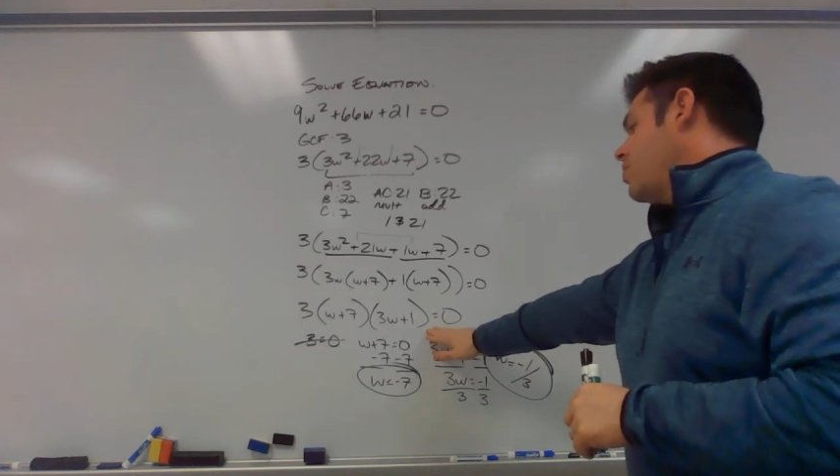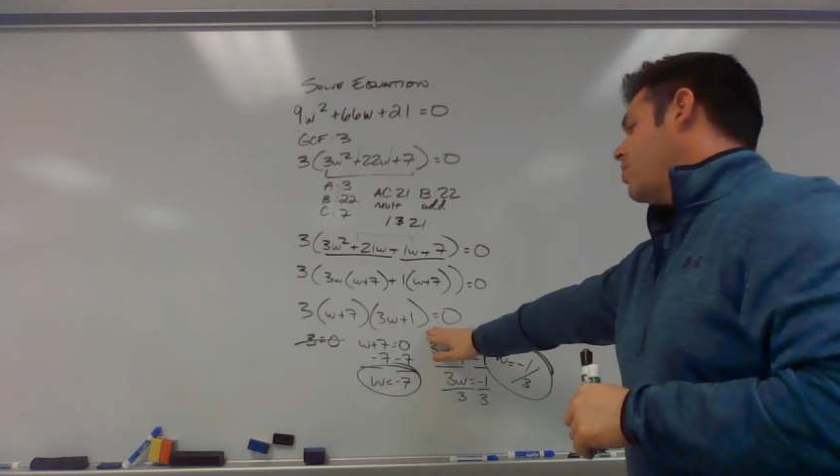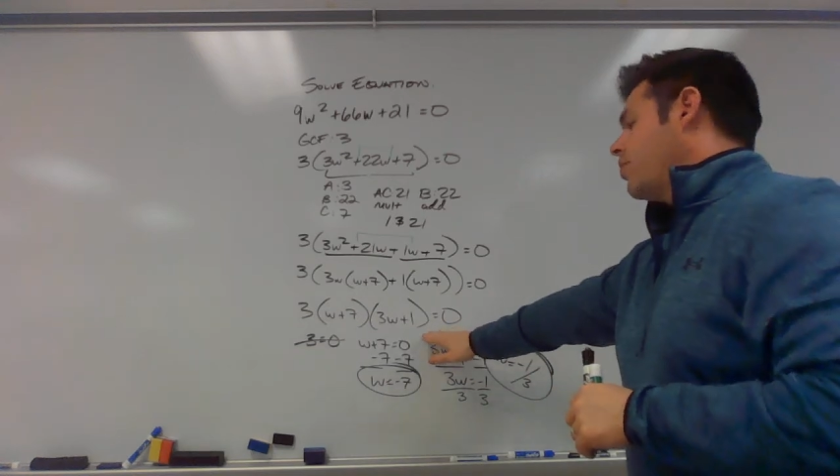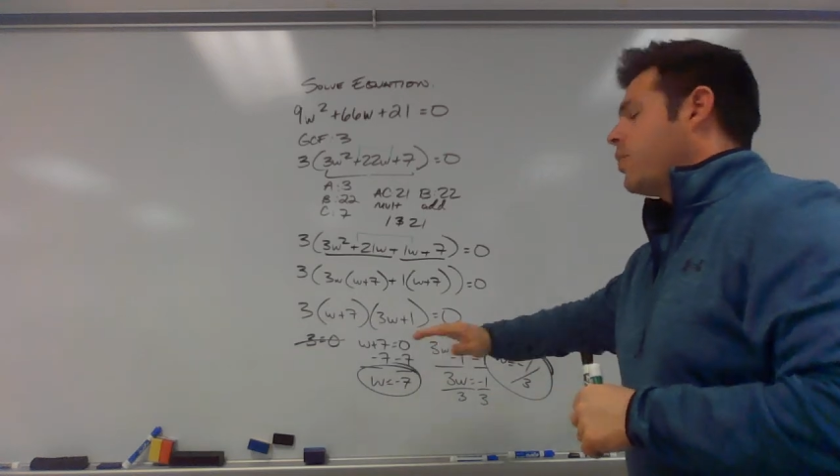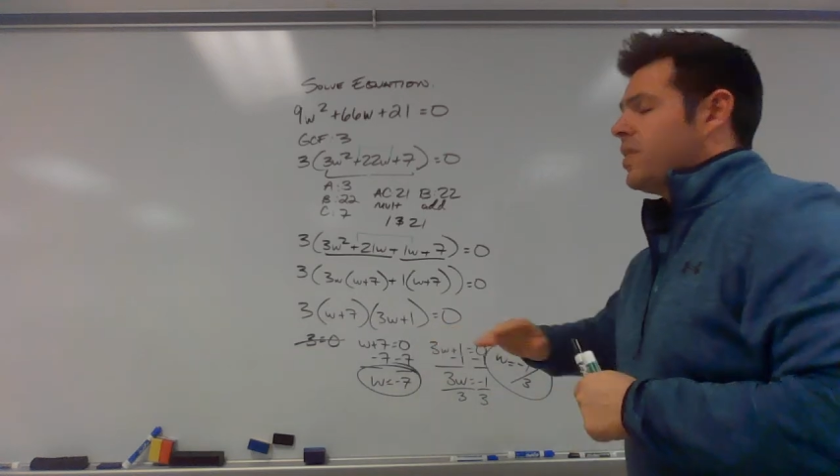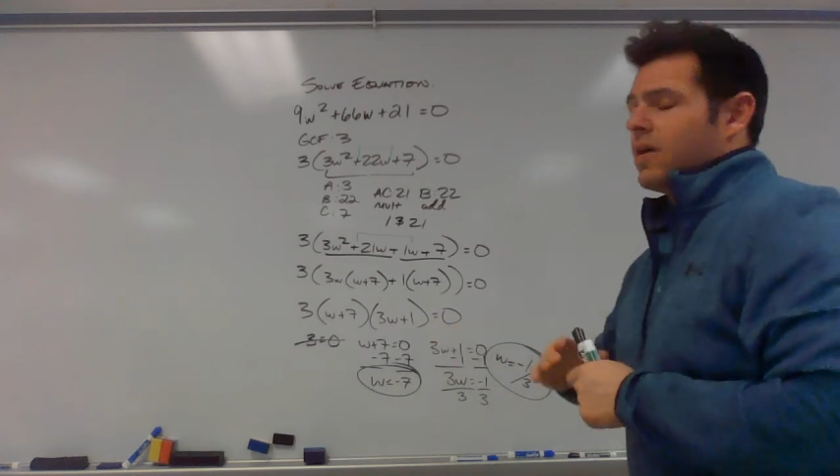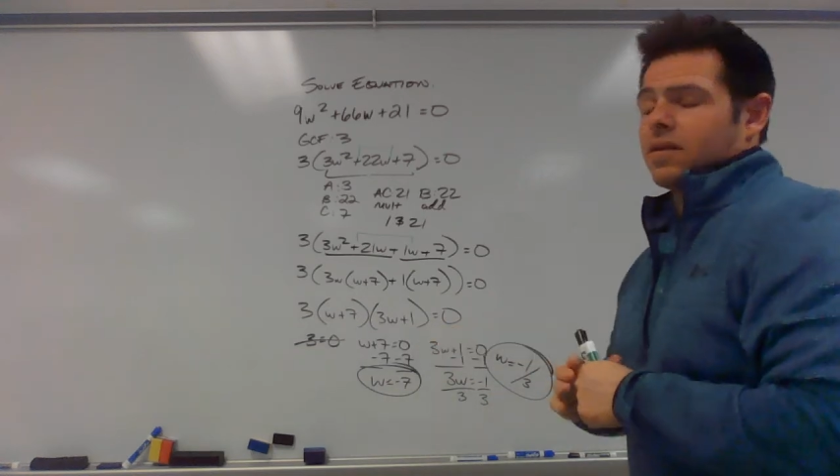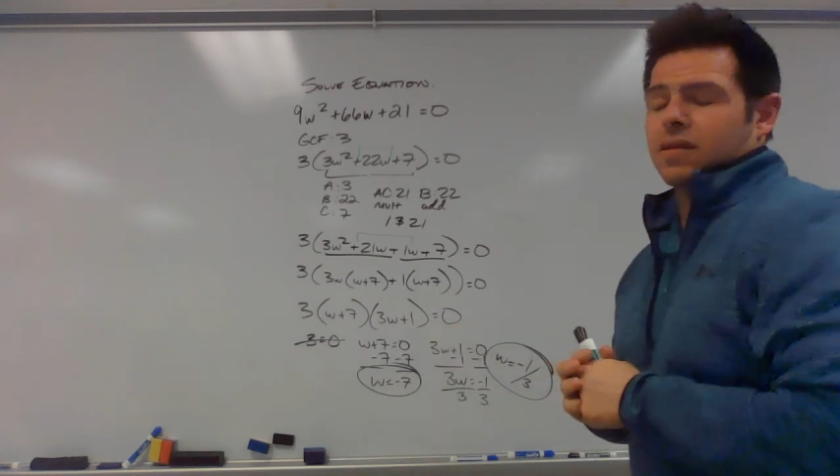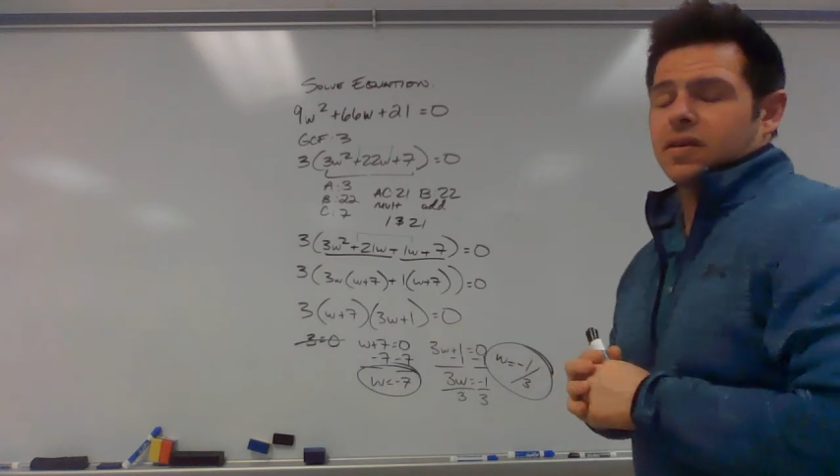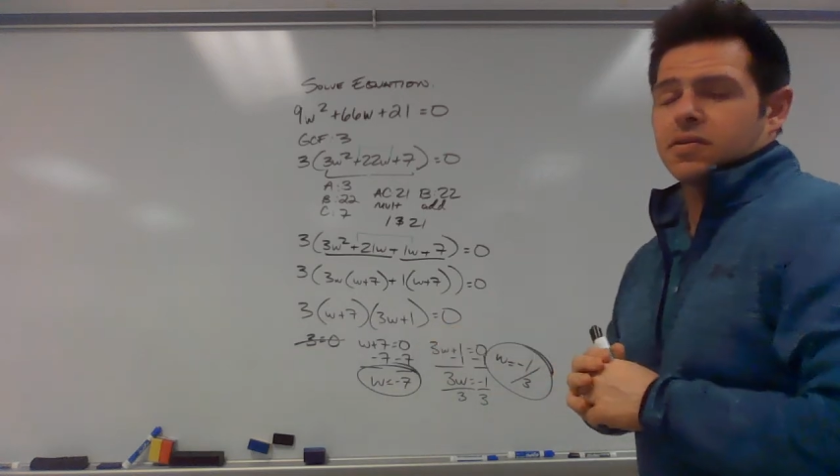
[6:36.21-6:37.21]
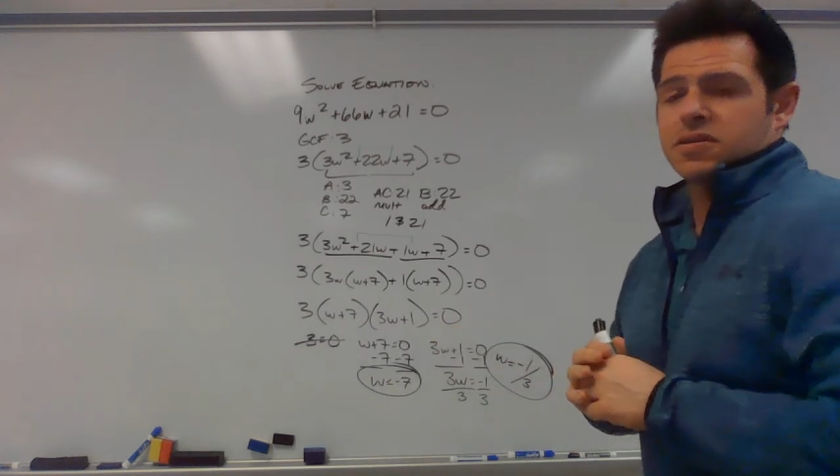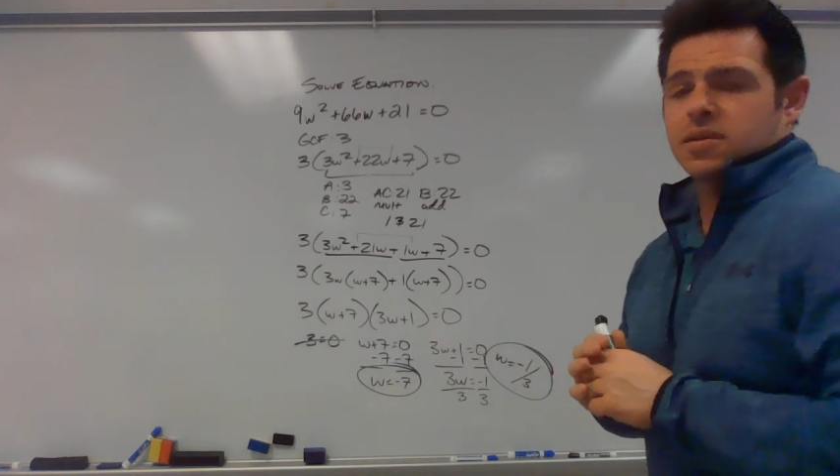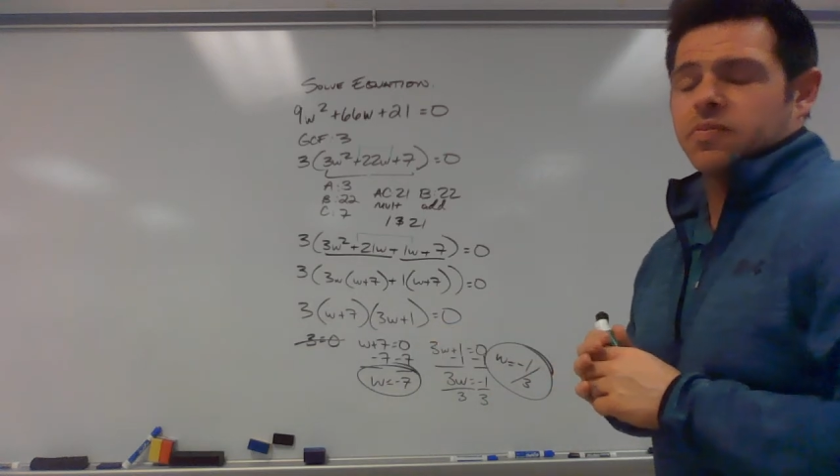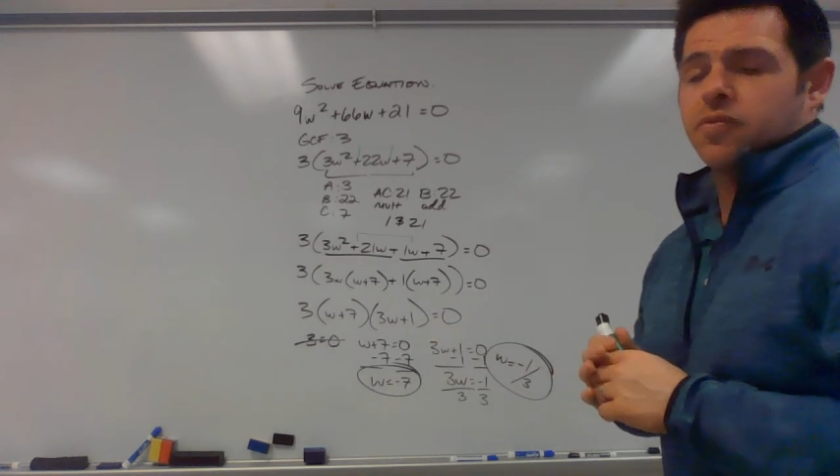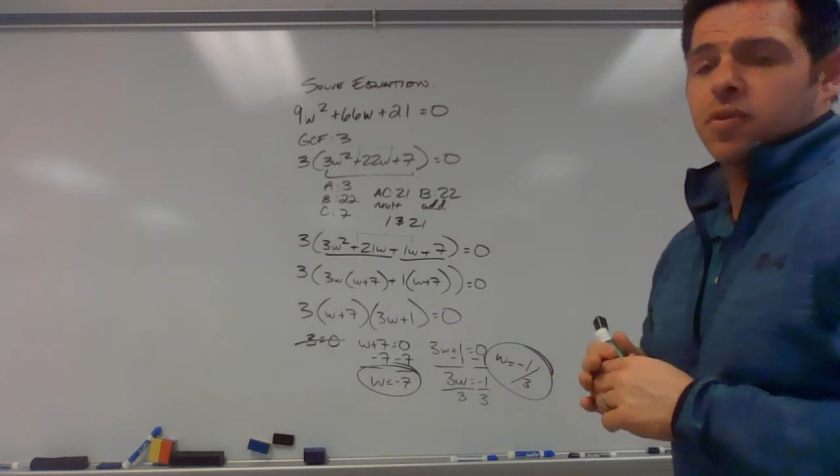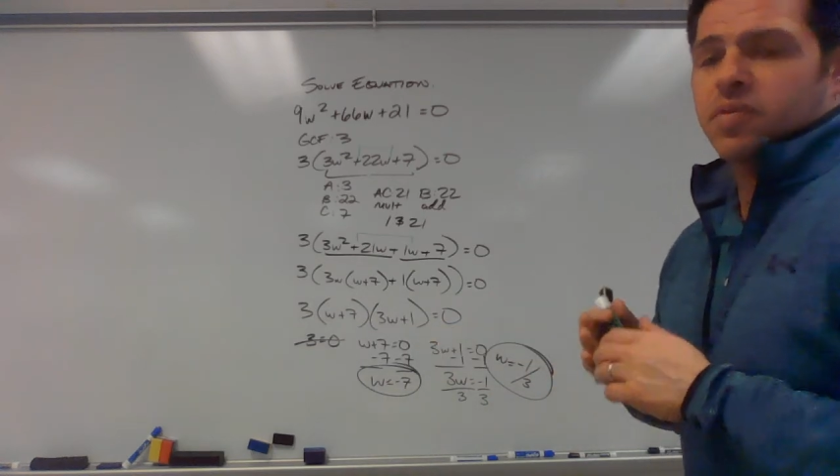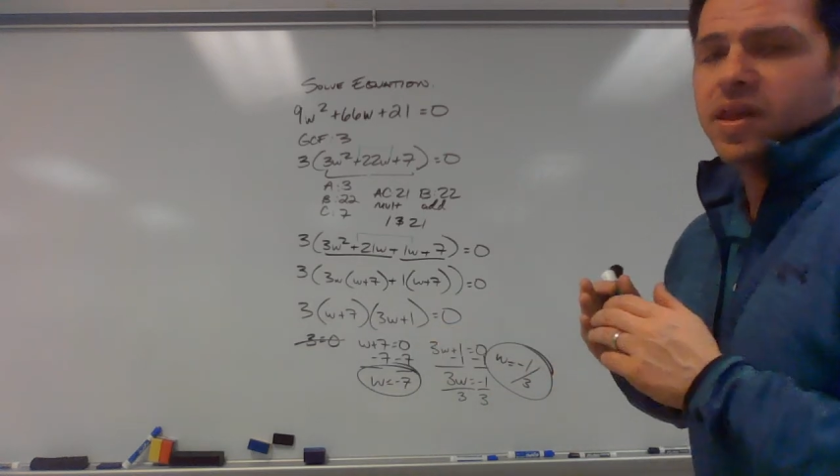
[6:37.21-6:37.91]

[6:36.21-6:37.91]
all the way down to the intercept form,